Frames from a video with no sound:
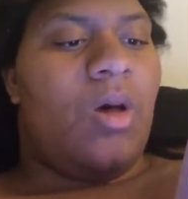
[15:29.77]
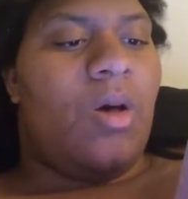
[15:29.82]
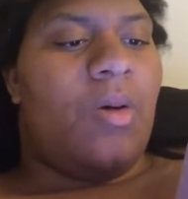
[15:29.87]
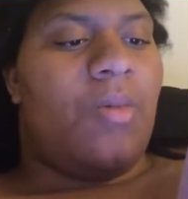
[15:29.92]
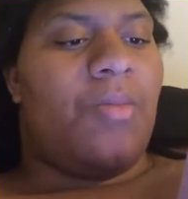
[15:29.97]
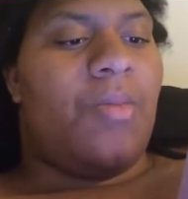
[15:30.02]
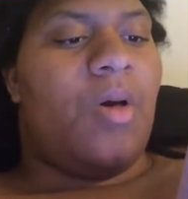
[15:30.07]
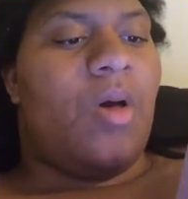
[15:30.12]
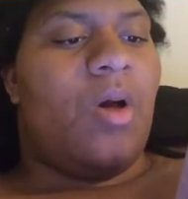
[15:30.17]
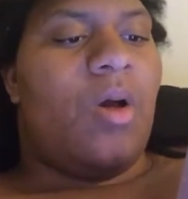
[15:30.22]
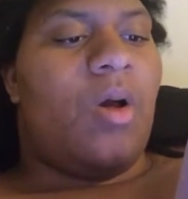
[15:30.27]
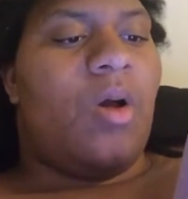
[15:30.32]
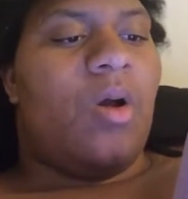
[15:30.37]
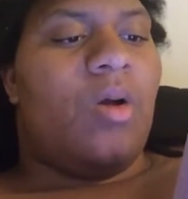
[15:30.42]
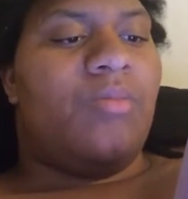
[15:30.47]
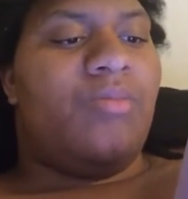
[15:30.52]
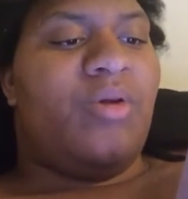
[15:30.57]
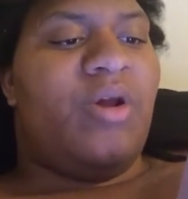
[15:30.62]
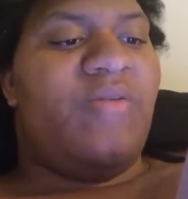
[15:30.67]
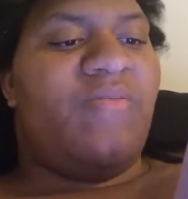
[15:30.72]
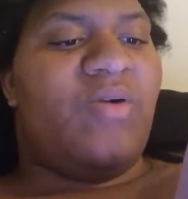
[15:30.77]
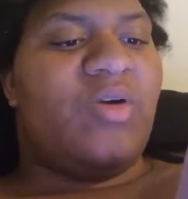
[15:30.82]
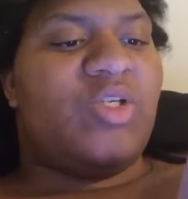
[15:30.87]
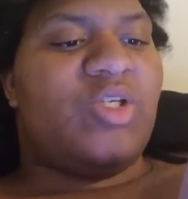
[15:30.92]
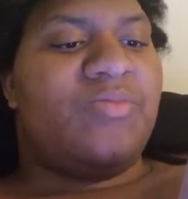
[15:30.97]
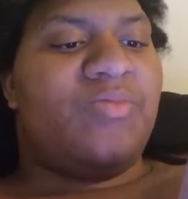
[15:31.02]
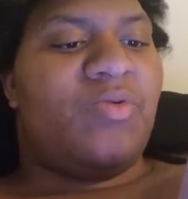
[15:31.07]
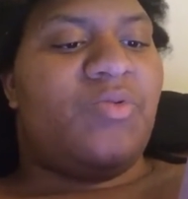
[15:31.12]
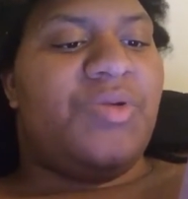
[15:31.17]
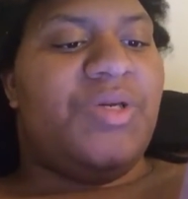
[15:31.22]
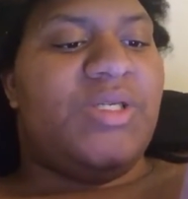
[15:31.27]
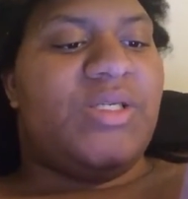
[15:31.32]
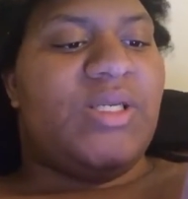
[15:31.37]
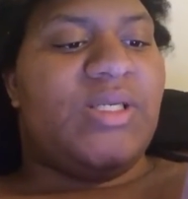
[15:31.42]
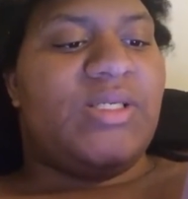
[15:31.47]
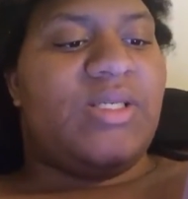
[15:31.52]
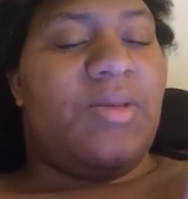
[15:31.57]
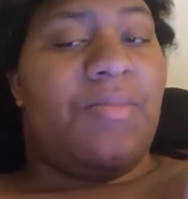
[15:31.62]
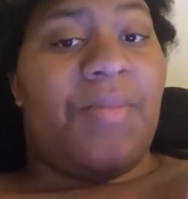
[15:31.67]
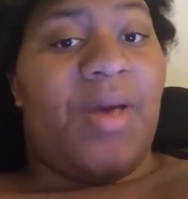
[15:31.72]
Um, Brie versus
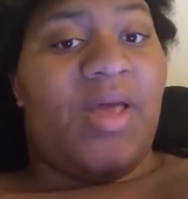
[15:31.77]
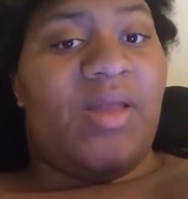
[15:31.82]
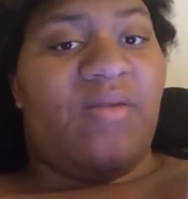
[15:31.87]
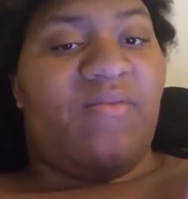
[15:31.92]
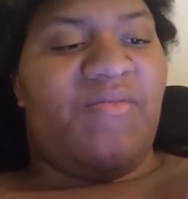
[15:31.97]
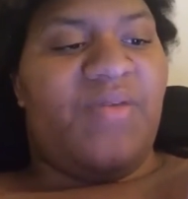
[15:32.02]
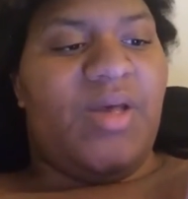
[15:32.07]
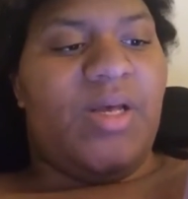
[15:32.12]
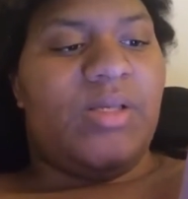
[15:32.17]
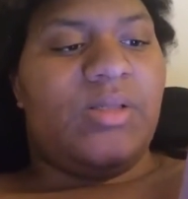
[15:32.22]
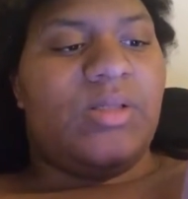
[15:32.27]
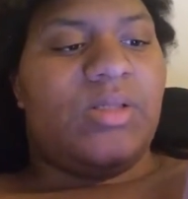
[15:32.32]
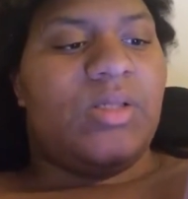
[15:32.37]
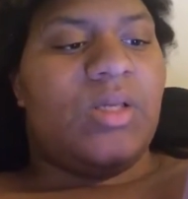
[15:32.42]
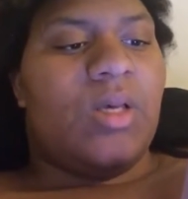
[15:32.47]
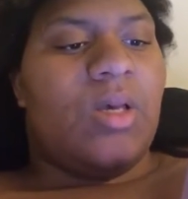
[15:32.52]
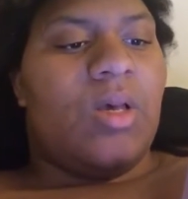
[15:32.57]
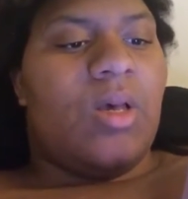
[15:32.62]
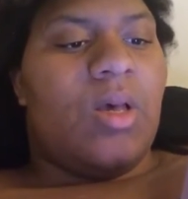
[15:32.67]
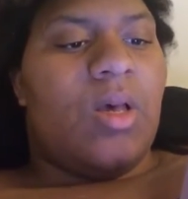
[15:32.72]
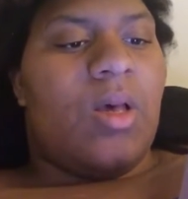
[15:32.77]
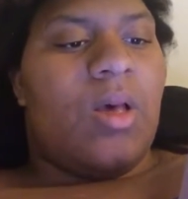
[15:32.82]
Maurice is the main event.